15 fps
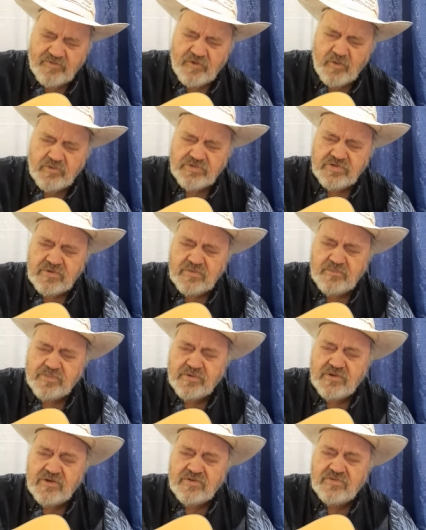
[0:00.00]
Folsom
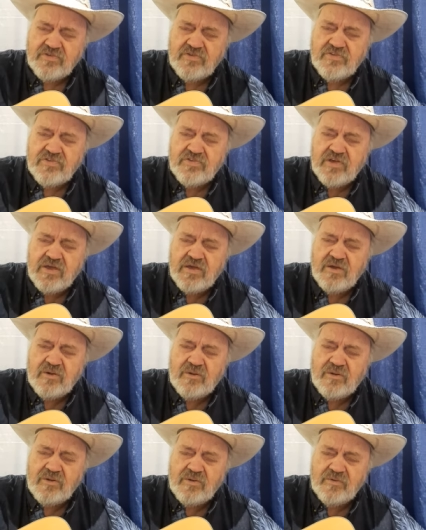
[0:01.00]
prison
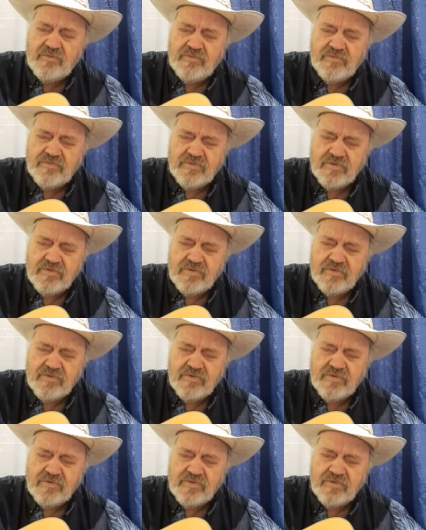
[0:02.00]
cell